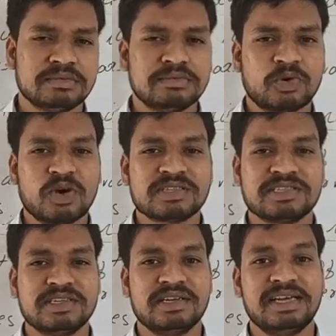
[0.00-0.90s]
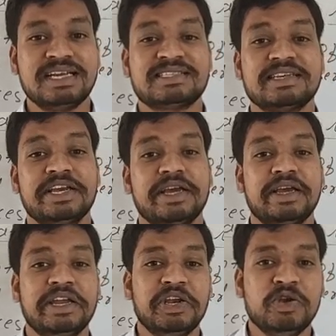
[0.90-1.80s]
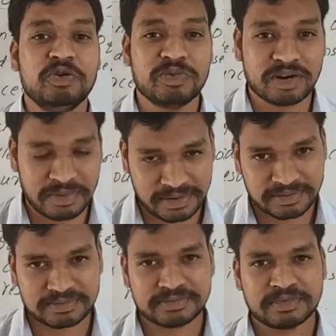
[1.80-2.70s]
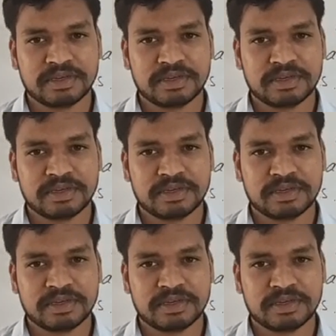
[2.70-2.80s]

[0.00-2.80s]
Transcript: because it is innumerable,